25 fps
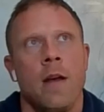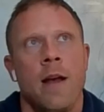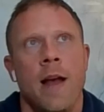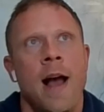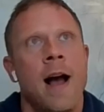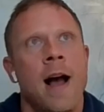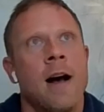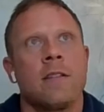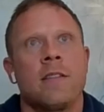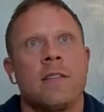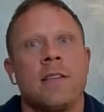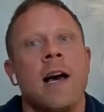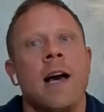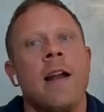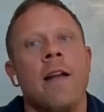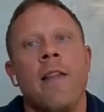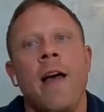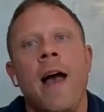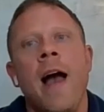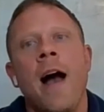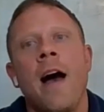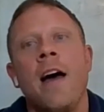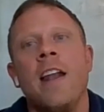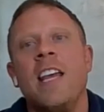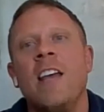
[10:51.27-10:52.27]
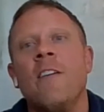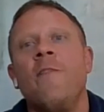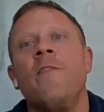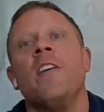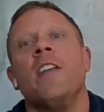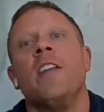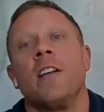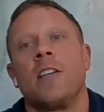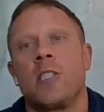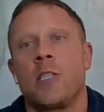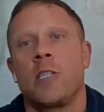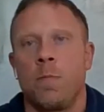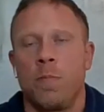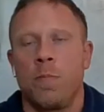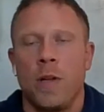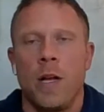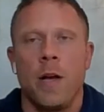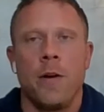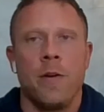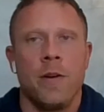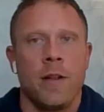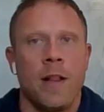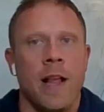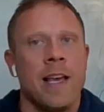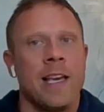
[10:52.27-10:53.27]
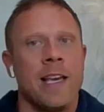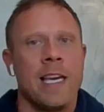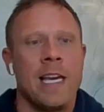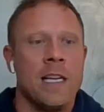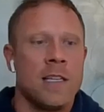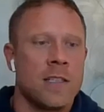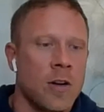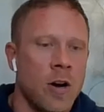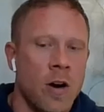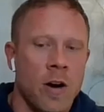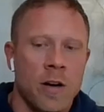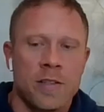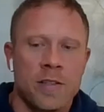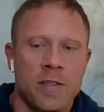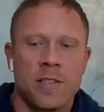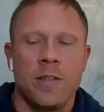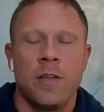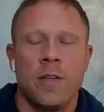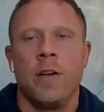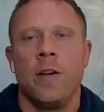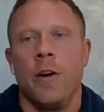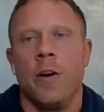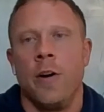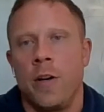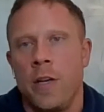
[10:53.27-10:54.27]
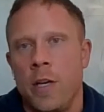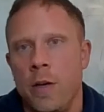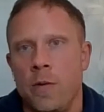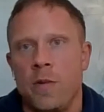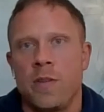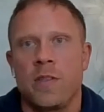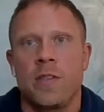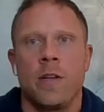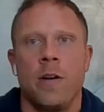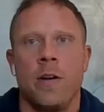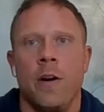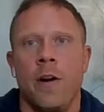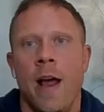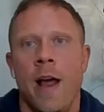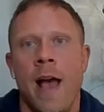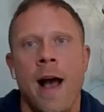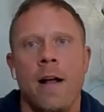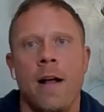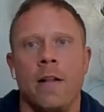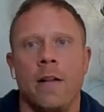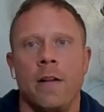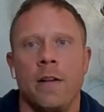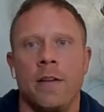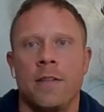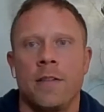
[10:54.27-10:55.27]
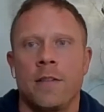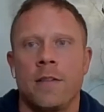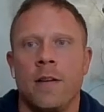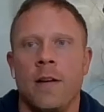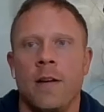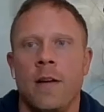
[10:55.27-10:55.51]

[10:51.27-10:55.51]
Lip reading: Outside of that, if it exploded like East Austin or Houston or Dallas,